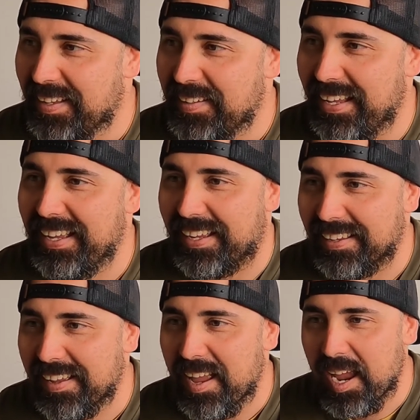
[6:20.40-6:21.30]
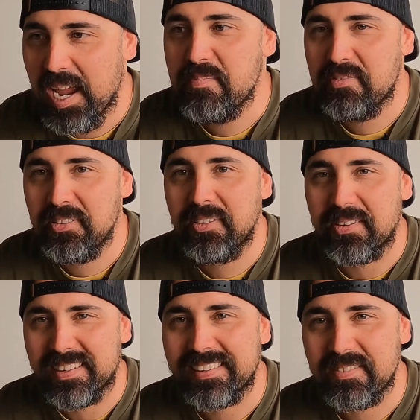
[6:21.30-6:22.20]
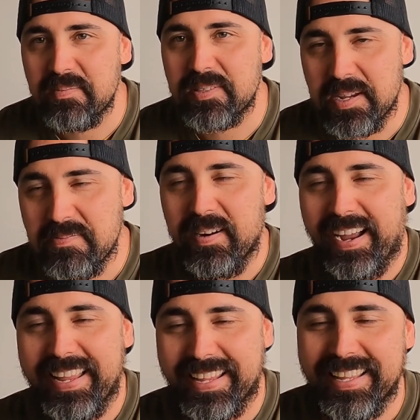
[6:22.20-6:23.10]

yeah, ham footlong from Subway.